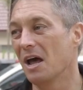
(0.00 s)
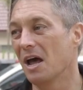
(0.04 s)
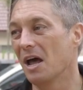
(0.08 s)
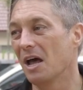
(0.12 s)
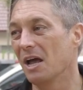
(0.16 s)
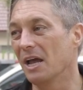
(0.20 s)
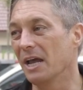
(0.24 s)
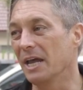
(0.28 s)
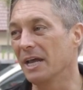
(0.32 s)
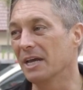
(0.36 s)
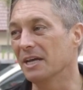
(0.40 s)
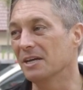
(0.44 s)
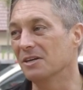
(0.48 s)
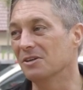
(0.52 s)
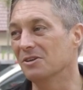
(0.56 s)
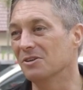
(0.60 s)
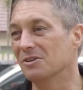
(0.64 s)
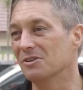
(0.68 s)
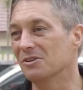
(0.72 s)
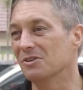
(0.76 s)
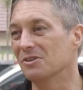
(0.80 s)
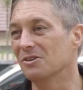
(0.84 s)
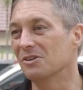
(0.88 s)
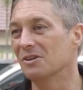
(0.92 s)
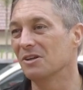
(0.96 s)
in
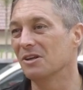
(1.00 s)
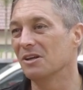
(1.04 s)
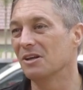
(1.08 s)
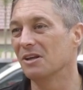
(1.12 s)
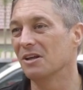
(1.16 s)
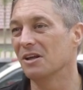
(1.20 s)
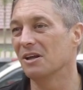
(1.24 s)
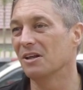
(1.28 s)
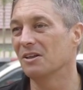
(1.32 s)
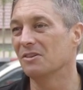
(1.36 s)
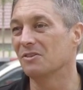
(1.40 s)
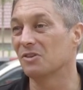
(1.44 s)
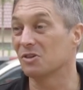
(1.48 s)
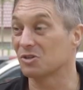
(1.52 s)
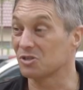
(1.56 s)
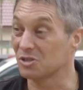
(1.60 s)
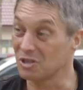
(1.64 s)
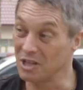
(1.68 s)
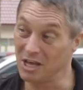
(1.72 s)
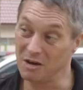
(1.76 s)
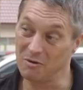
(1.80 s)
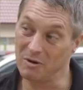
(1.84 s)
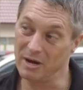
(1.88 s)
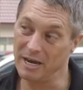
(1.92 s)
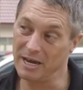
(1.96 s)
the
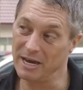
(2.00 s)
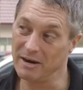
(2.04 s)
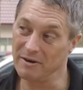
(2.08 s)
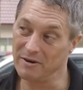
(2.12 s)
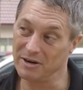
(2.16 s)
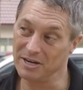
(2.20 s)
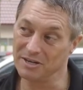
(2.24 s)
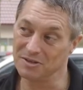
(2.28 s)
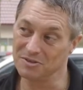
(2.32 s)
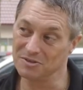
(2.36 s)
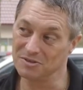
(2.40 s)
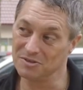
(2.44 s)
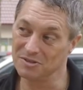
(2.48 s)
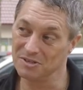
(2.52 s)
slower areas.